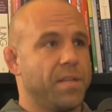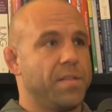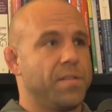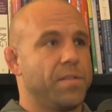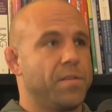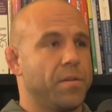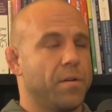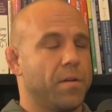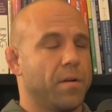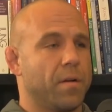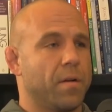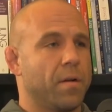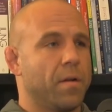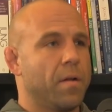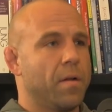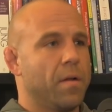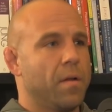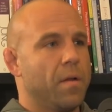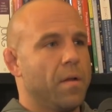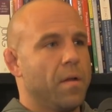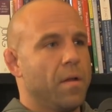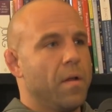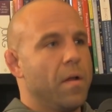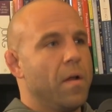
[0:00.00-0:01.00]
it's easier
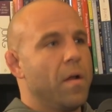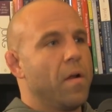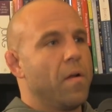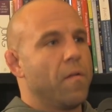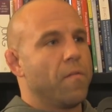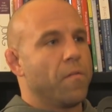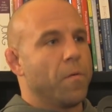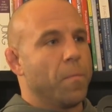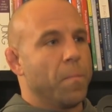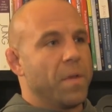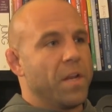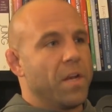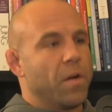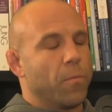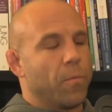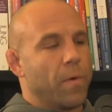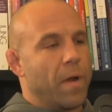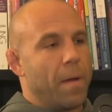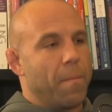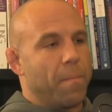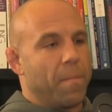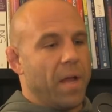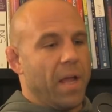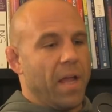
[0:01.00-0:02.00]
for me to
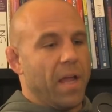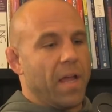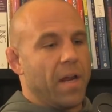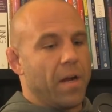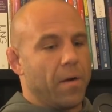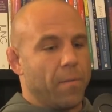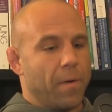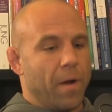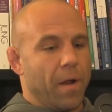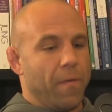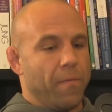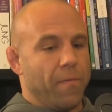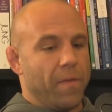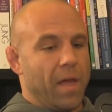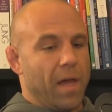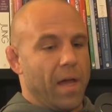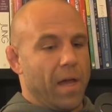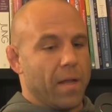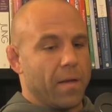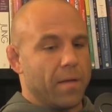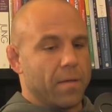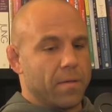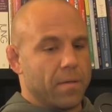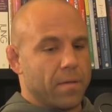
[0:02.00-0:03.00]
wrap my head around
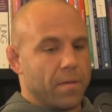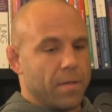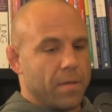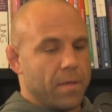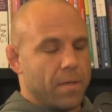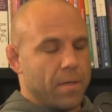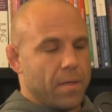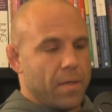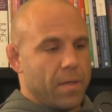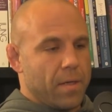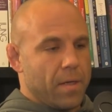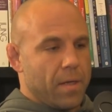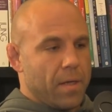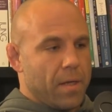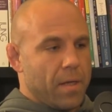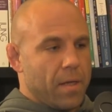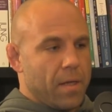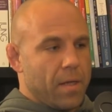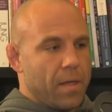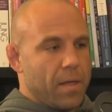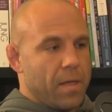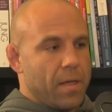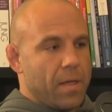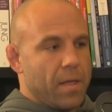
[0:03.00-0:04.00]
that
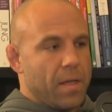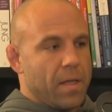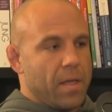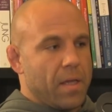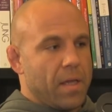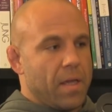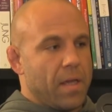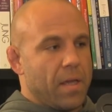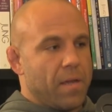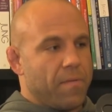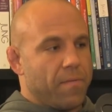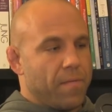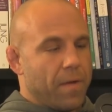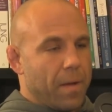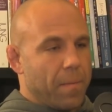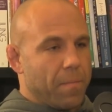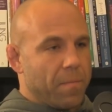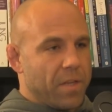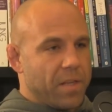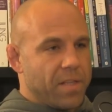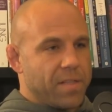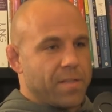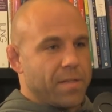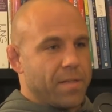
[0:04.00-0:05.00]
if
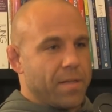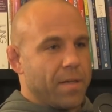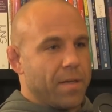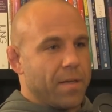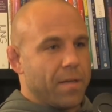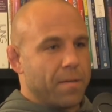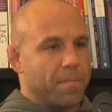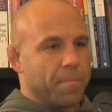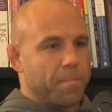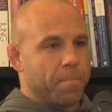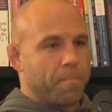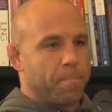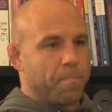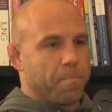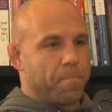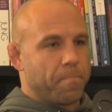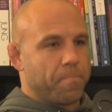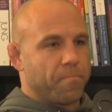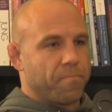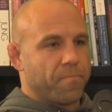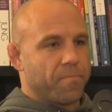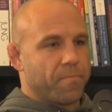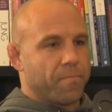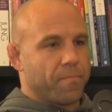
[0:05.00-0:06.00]
I'm listening.
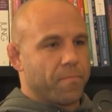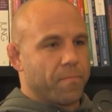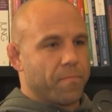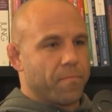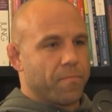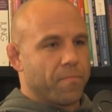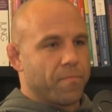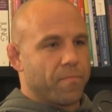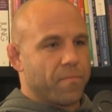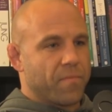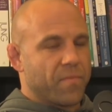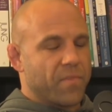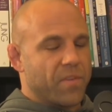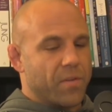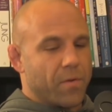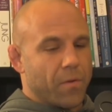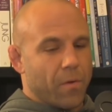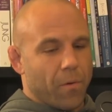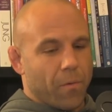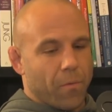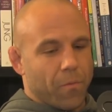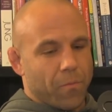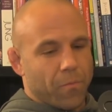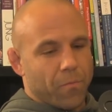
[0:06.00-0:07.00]
Mm-hmm.
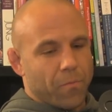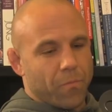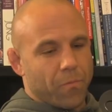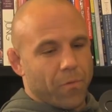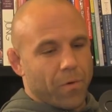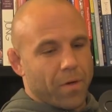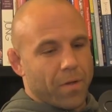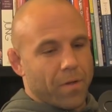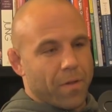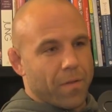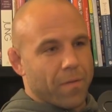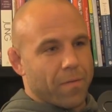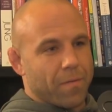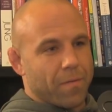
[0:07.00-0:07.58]
So that's one